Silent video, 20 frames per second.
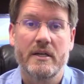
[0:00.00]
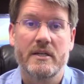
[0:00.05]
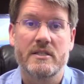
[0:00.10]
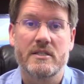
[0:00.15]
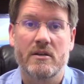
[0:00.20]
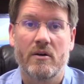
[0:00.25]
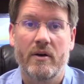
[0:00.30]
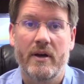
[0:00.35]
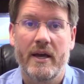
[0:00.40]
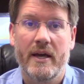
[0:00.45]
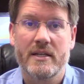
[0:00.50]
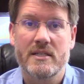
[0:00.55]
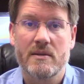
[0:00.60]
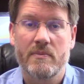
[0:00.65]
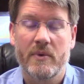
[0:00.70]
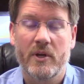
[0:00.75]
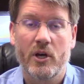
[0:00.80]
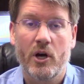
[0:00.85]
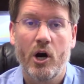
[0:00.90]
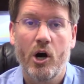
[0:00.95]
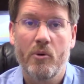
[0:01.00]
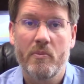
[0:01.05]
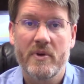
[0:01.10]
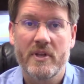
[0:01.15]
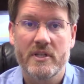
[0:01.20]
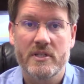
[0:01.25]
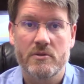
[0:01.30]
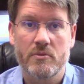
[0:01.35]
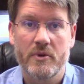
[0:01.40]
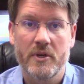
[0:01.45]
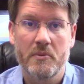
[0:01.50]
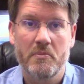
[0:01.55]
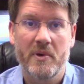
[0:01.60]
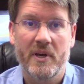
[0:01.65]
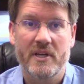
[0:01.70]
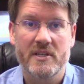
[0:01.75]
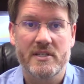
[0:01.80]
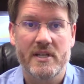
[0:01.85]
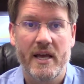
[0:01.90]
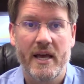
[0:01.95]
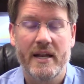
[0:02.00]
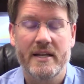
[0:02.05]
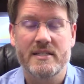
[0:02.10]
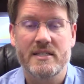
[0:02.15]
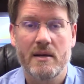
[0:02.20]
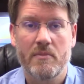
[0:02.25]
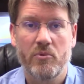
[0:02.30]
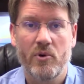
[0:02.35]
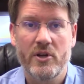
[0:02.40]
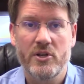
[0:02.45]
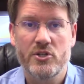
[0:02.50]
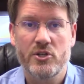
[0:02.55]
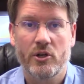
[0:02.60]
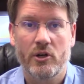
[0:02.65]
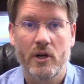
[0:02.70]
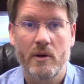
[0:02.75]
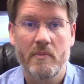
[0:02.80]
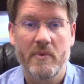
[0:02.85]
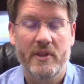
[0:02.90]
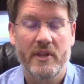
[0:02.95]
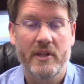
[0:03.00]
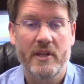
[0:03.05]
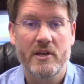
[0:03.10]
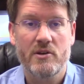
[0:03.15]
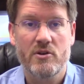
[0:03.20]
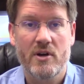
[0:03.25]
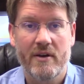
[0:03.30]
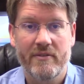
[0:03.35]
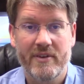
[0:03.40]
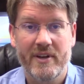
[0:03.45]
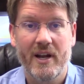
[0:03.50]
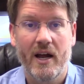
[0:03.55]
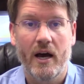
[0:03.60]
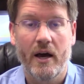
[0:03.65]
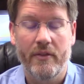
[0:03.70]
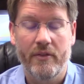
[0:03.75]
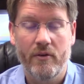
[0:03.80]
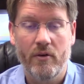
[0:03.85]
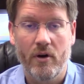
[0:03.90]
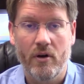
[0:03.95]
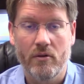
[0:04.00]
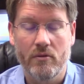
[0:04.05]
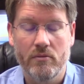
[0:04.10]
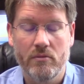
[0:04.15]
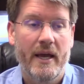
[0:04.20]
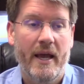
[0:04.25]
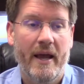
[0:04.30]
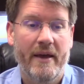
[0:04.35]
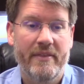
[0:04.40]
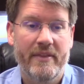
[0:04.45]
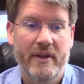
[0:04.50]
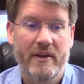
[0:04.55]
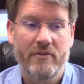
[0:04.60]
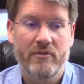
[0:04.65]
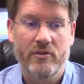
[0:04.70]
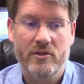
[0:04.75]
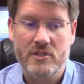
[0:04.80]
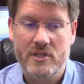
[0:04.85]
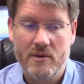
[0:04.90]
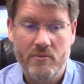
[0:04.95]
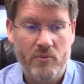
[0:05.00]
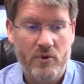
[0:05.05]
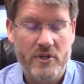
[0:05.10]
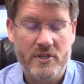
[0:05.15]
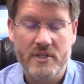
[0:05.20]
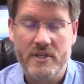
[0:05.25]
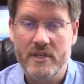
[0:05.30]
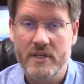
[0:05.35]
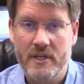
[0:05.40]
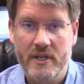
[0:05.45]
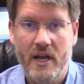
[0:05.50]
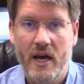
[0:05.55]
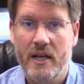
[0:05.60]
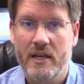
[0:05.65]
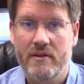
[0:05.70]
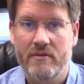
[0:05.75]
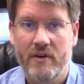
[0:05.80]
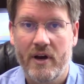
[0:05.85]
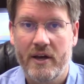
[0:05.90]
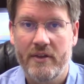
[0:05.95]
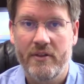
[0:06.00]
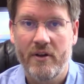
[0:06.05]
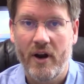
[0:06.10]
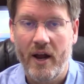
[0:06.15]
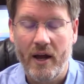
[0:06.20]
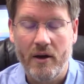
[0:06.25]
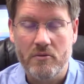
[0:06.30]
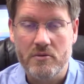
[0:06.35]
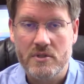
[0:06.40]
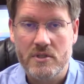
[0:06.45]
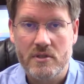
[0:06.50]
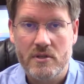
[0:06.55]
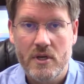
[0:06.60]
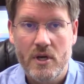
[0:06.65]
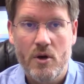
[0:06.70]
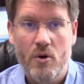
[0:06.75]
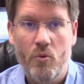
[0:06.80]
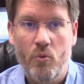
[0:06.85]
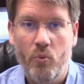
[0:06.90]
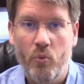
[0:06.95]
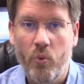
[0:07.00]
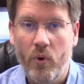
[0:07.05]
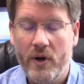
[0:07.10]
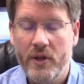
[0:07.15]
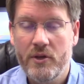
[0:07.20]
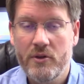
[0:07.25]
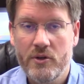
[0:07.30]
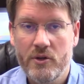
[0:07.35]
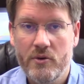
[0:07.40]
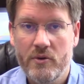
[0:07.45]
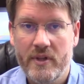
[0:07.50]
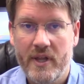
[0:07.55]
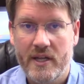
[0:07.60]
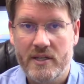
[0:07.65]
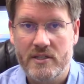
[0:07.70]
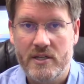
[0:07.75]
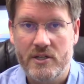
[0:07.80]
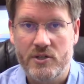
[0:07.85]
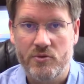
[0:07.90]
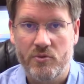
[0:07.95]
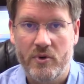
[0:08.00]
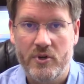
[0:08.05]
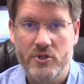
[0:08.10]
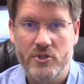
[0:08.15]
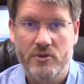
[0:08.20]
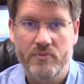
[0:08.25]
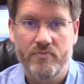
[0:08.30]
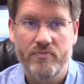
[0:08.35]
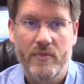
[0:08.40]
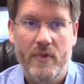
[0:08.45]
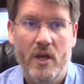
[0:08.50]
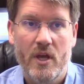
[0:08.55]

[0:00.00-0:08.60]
So I had somebody call me this week because they had a separation agreement that they drafted on their own, and they, for some reason, did not divide their house. What do you do in that situation?